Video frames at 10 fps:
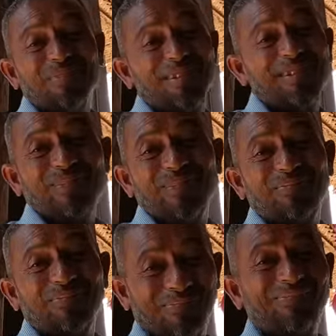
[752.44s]
Amazing.
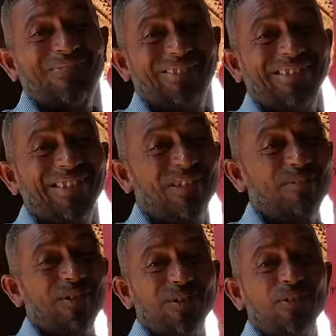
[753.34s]
Nice to meet you. You want
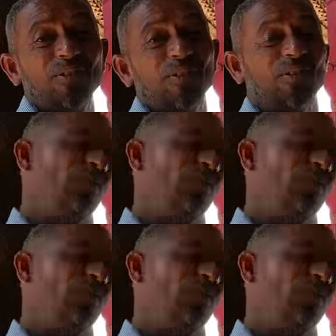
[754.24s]
some juice?